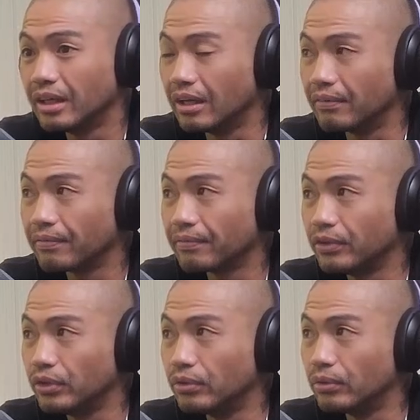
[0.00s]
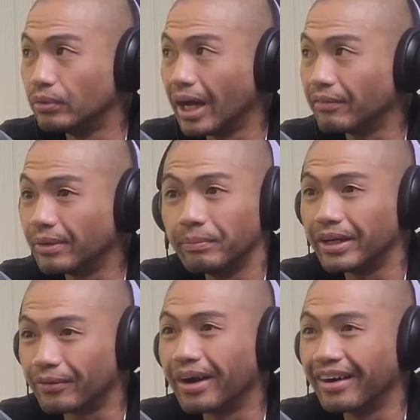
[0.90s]
If you haven't been
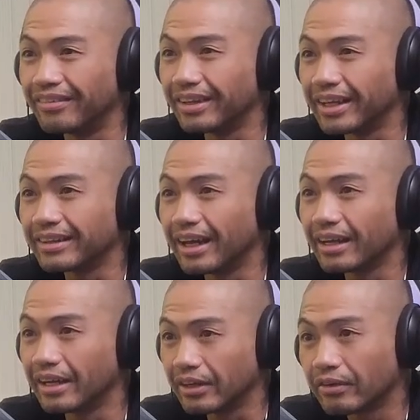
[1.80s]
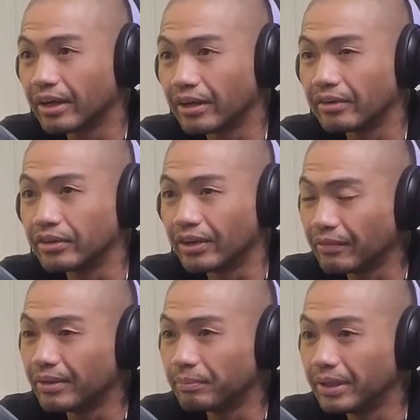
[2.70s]
around like that kind of crowd, you
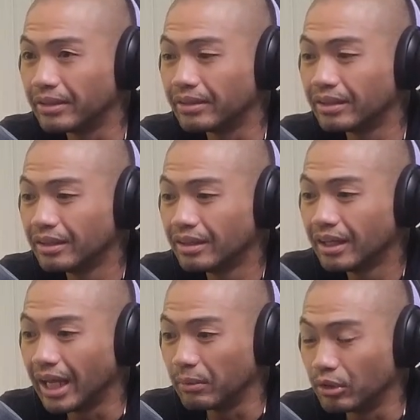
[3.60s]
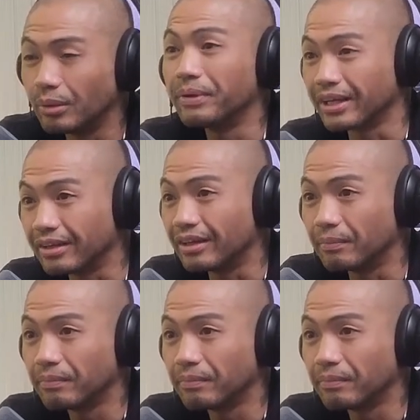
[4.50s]
haven't been able to pick it up.